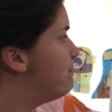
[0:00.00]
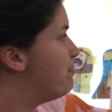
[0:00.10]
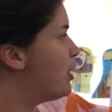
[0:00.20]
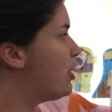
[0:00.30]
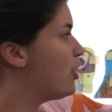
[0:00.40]

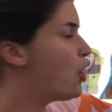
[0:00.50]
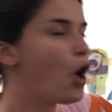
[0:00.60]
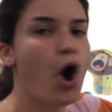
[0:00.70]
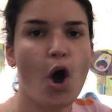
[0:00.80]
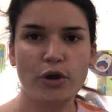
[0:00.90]

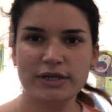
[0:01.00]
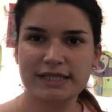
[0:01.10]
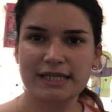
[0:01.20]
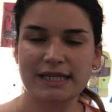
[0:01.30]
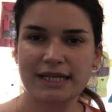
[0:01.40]

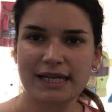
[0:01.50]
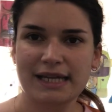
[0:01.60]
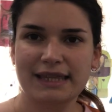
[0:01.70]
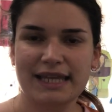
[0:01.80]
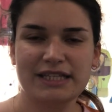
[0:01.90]
B-oat.
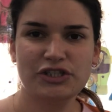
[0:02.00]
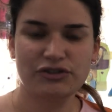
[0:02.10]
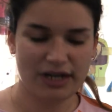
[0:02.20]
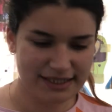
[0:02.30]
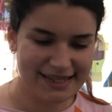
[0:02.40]
Let's
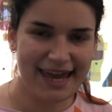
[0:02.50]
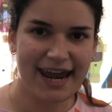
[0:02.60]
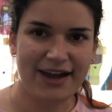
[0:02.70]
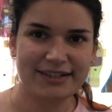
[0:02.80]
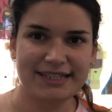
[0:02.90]
stretch that
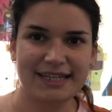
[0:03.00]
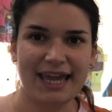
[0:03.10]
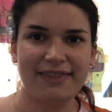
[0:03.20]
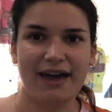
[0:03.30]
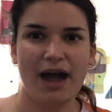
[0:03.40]
out
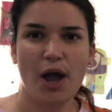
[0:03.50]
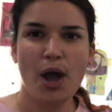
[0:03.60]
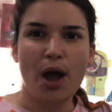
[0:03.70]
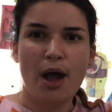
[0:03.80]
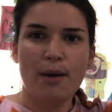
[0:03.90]
together.
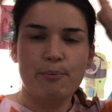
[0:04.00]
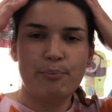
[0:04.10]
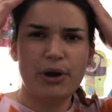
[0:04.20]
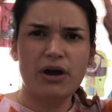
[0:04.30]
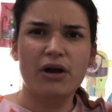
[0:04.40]

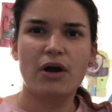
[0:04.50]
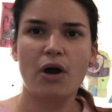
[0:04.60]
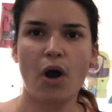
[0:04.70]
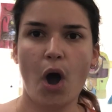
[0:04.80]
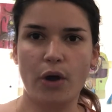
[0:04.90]

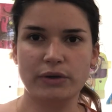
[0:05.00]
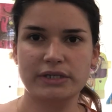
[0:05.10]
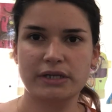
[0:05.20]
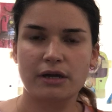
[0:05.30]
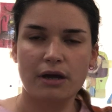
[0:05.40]

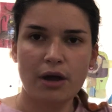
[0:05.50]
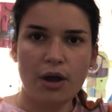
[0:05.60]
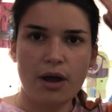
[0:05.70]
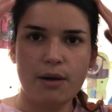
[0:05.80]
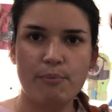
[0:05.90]
B-oat.
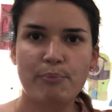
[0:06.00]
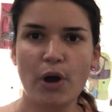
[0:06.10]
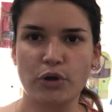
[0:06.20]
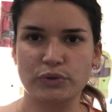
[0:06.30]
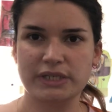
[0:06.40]

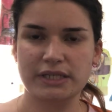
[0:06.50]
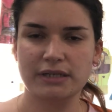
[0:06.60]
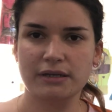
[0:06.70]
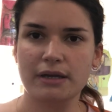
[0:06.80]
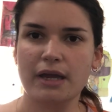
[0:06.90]
Boat.
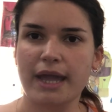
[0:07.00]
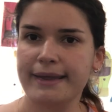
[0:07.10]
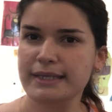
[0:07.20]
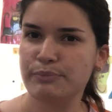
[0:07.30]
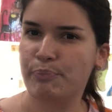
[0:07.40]

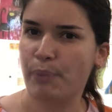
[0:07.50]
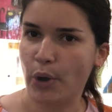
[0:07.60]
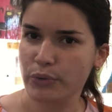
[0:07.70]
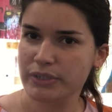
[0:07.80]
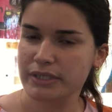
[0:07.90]
Is
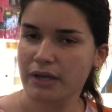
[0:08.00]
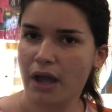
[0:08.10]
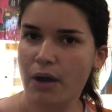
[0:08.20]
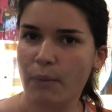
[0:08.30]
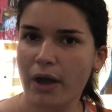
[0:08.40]
boat
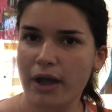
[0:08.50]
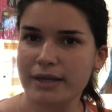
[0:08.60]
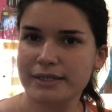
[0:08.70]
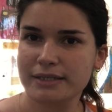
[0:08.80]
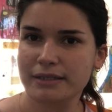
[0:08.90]
a
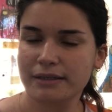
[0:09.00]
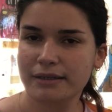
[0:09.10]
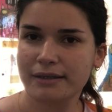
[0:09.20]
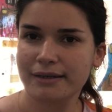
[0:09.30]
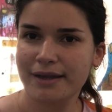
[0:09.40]
word?
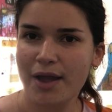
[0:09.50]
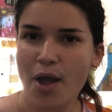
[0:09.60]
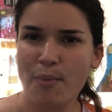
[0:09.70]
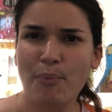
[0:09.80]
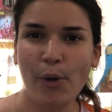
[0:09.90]

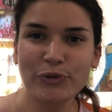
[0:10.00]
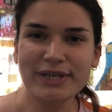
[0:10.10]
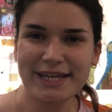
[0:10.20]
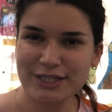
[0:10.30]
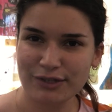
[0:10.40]
Boat
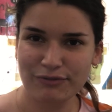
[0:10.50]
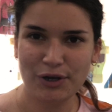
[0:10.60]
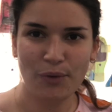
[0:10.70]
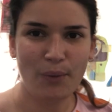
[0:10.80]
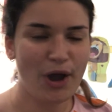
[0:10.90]
is a
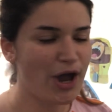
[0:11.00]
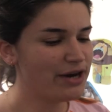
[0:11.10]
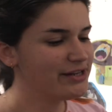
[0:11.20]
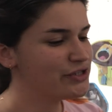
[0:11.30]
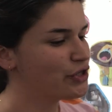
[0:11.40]
real
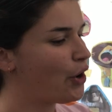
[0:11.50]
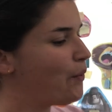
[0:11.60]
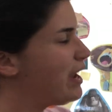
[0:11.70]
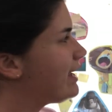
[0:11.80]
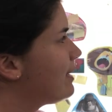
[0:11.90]
word, so
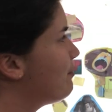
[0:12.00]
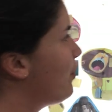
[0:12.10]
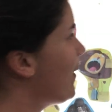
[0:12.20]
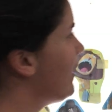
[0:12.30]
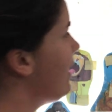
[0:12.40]
we can
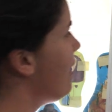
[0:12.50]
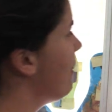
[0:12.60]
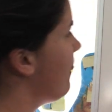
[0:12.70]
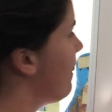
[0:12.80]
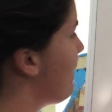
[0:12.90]
put
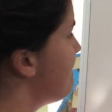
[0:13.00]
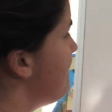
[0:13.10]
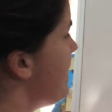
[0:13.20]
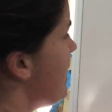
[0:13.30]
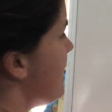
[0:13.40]
the
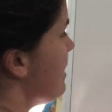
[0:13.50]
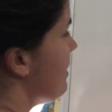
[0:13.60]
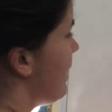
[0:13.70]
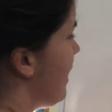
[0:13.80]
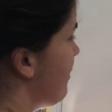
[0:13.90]
B
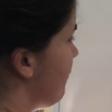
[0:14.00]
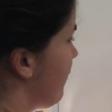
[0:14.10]
in